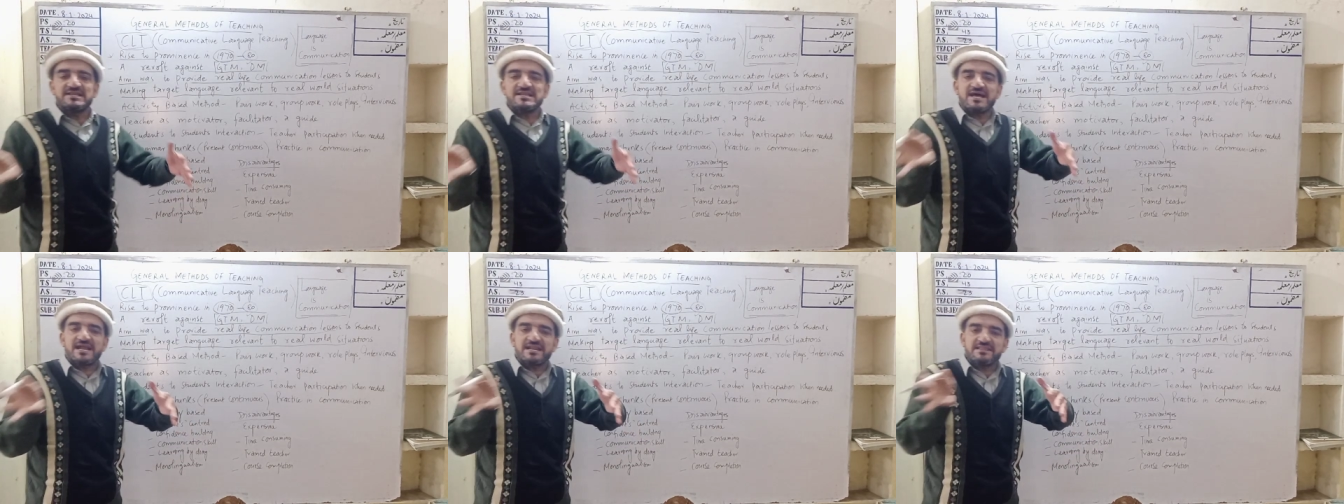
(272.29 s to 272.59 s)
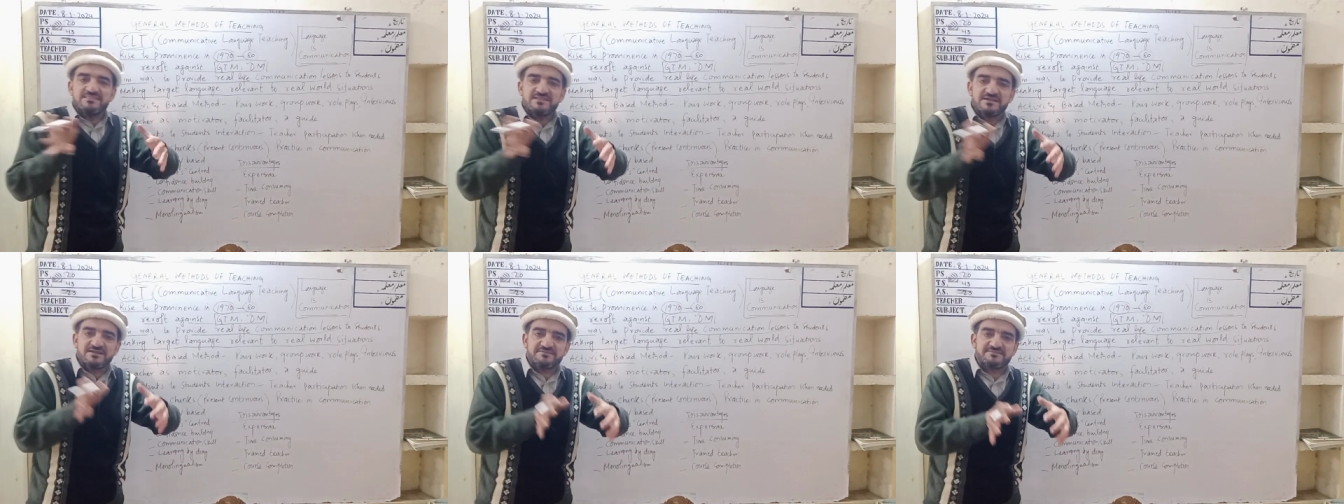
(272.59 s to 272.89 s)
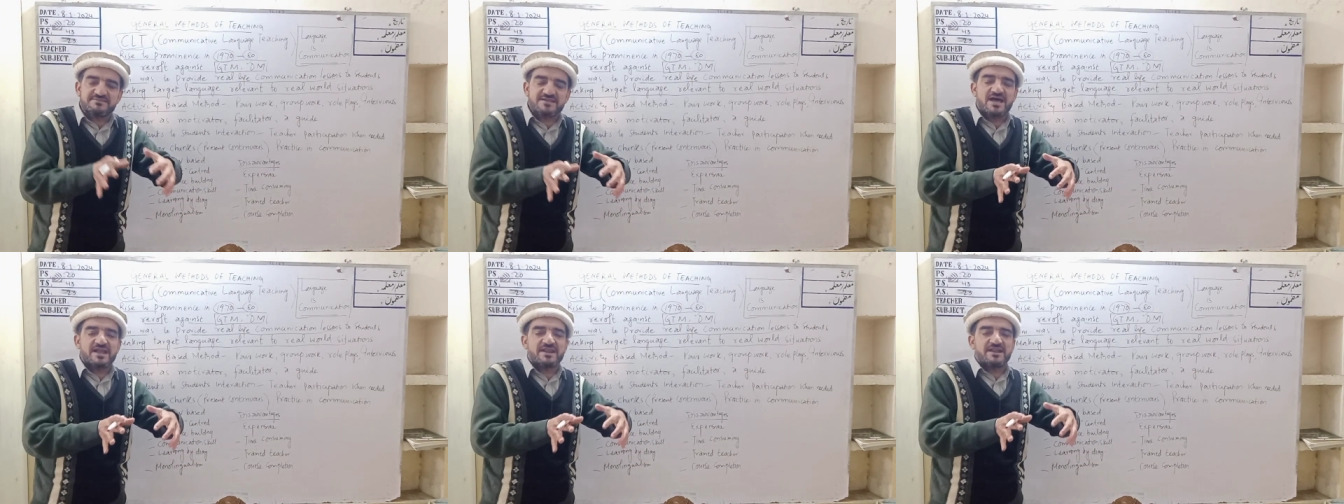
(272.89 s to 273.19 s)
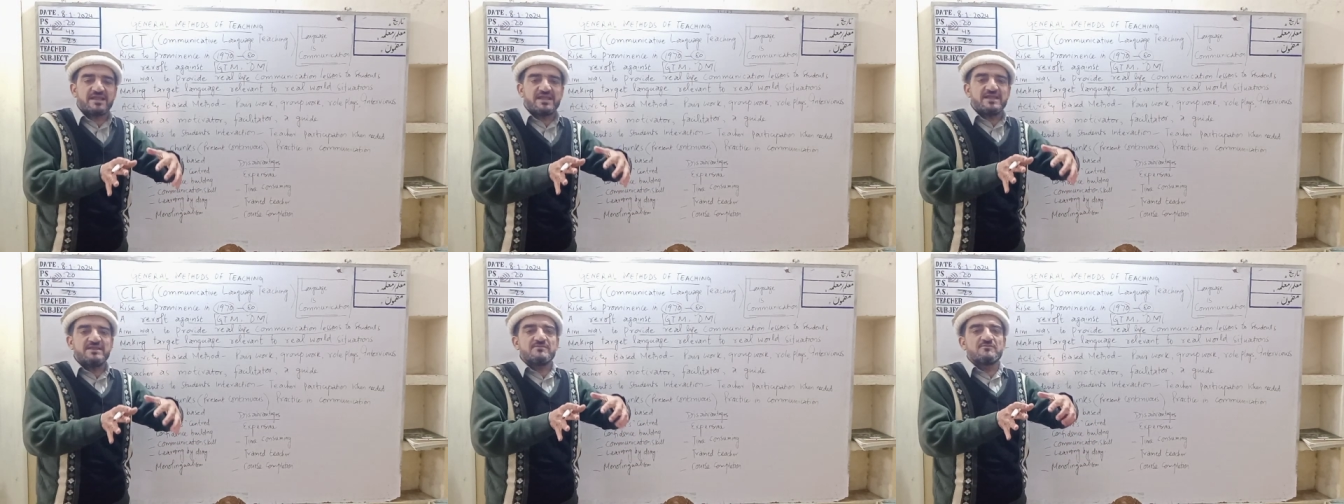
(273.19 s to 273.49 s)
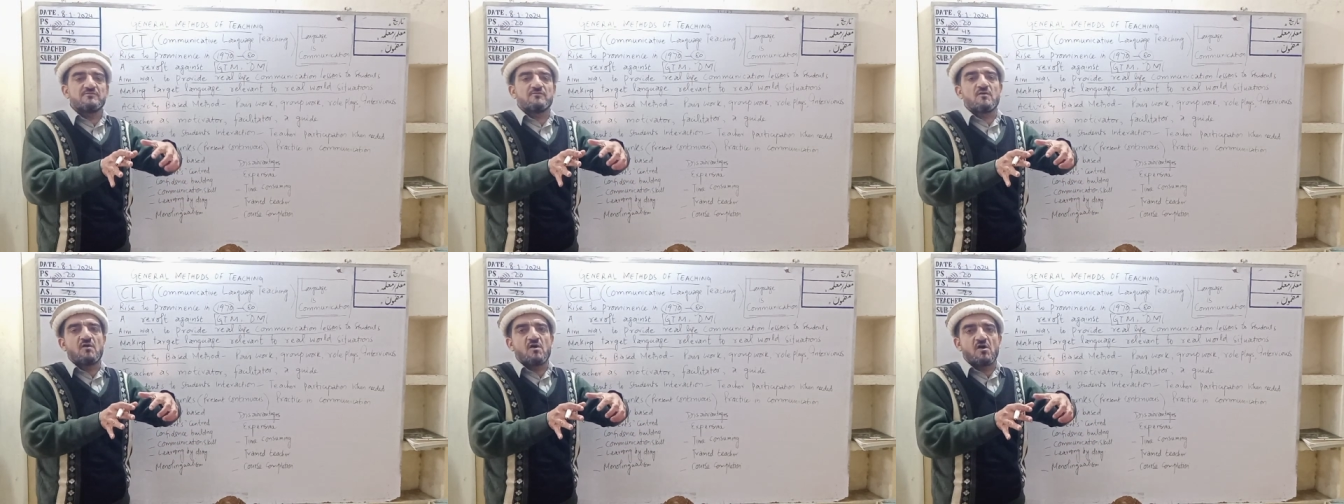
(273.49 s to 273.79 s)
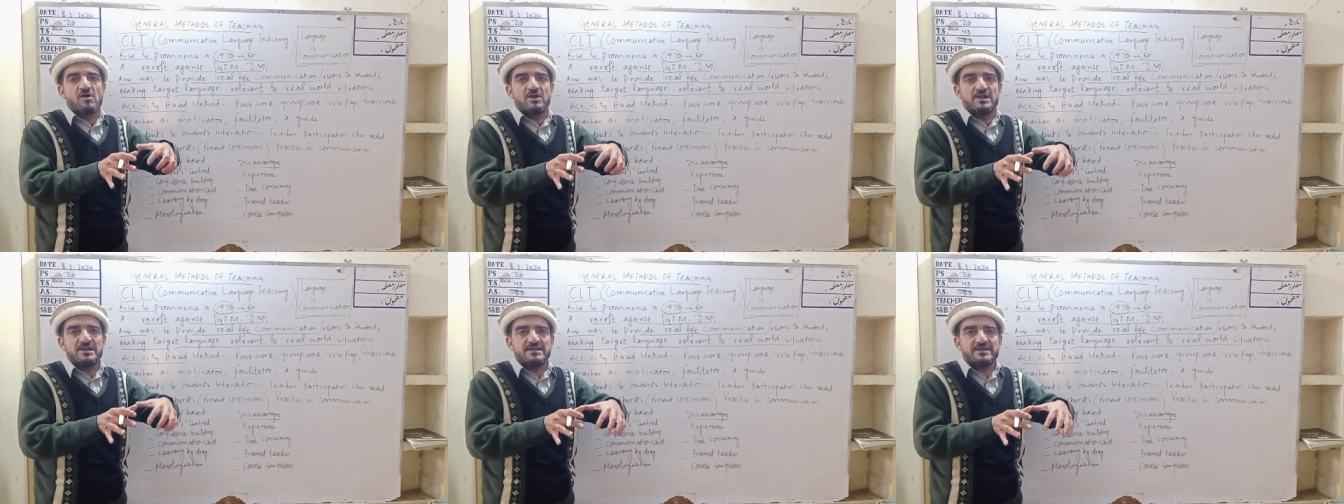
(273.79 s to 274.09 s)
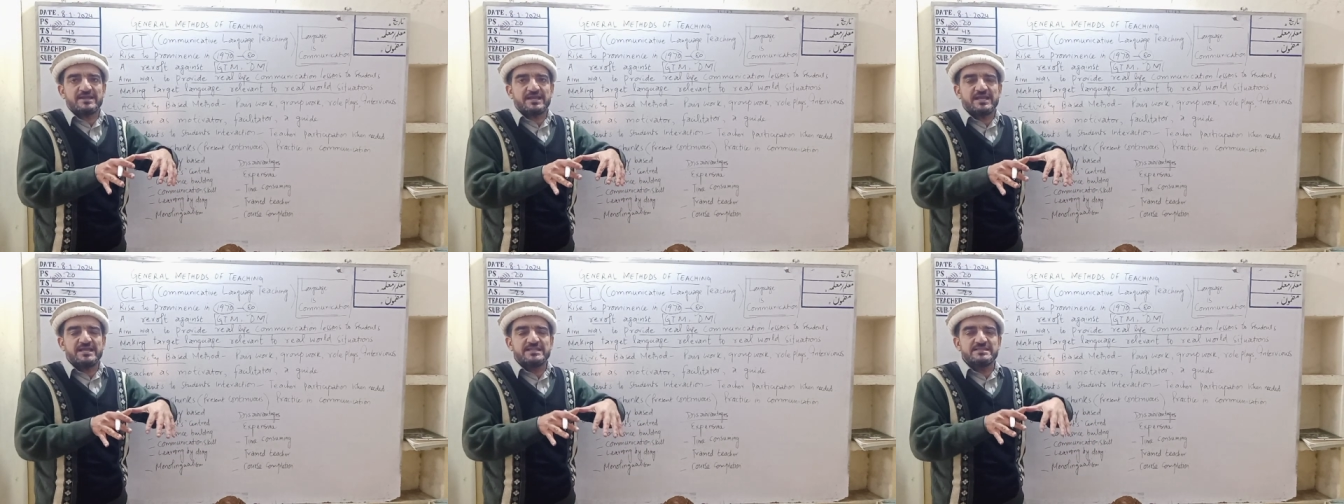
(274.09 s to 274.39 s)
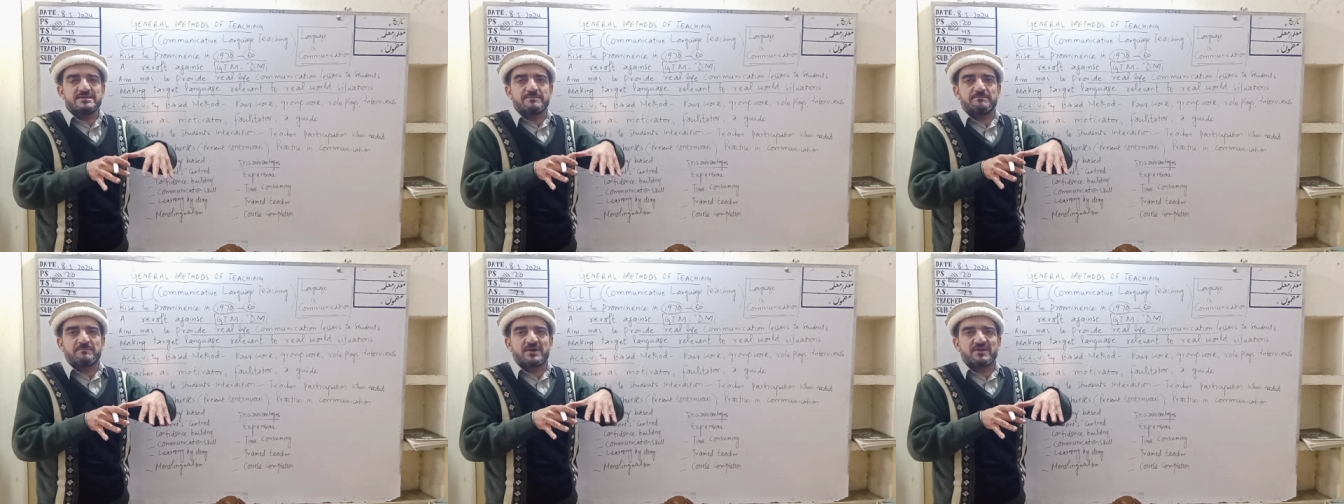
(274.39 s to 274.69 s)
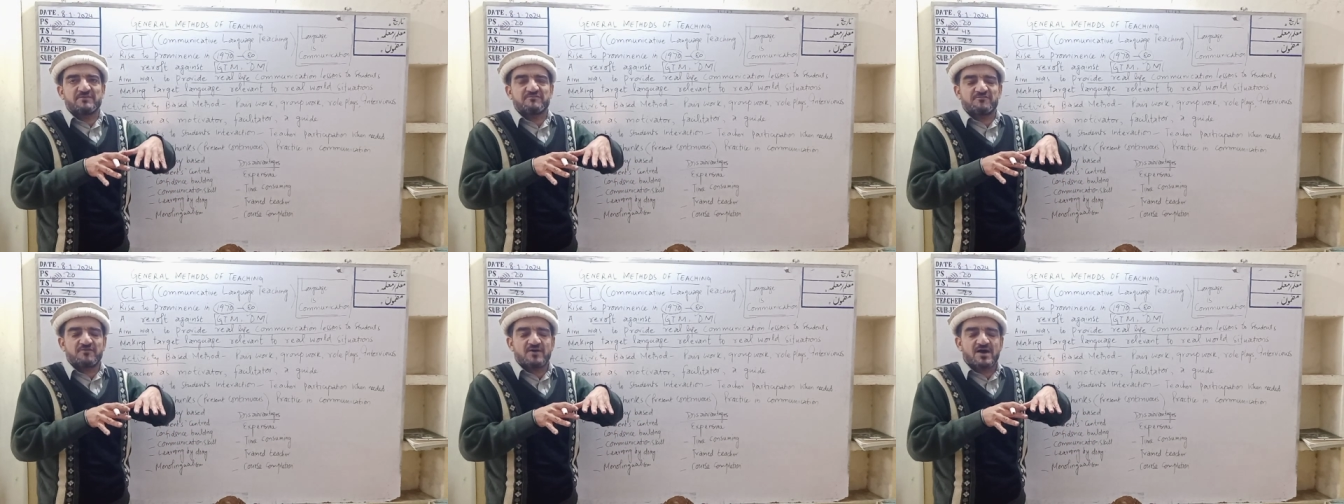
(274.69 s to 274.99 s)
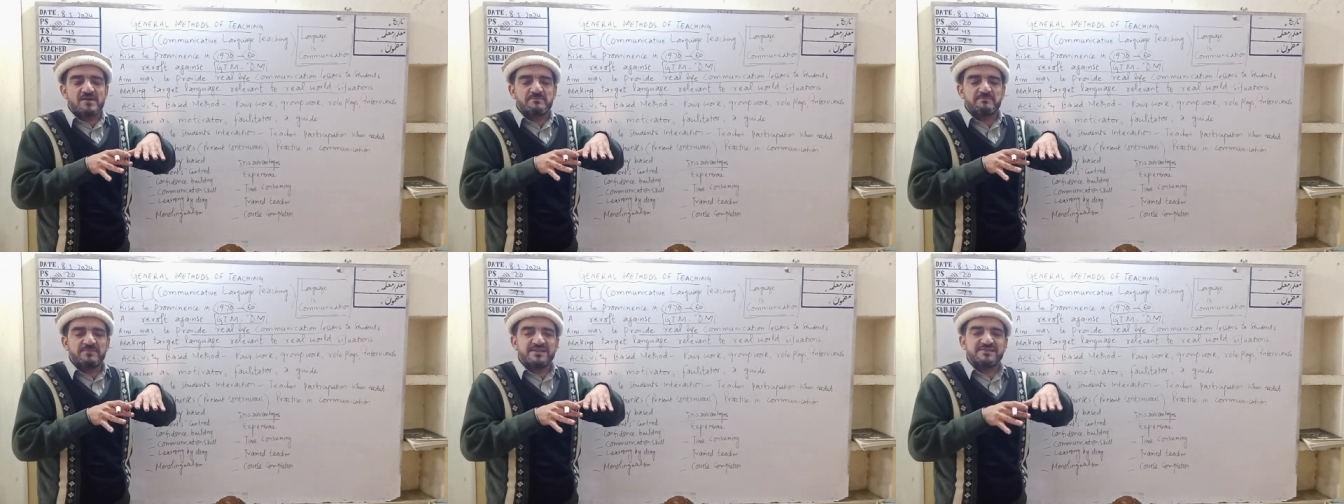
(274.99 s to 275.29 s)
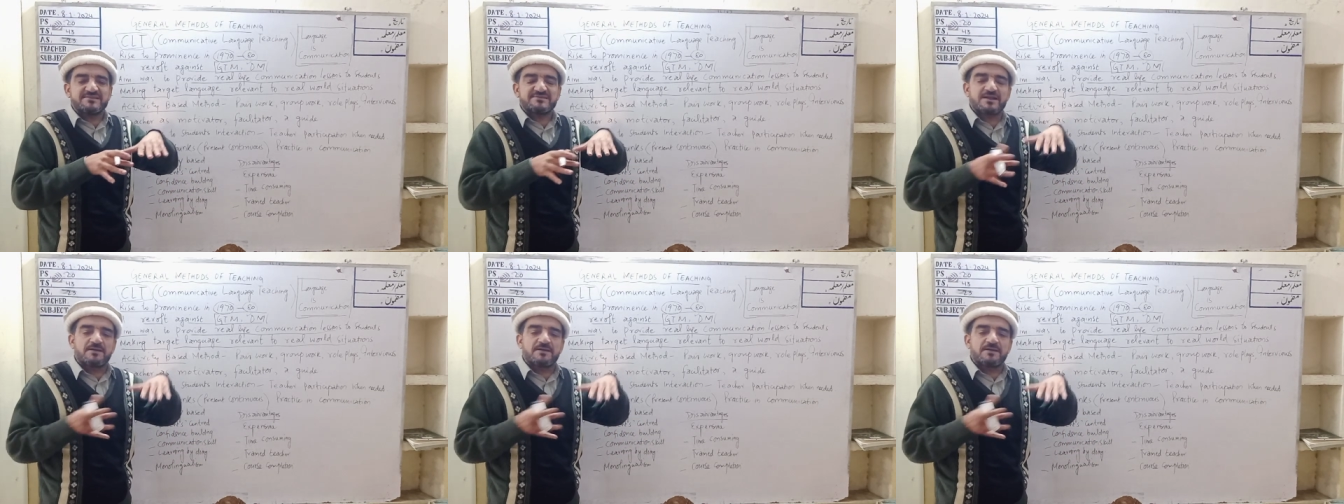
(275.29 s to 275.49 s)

learners are involved in the performance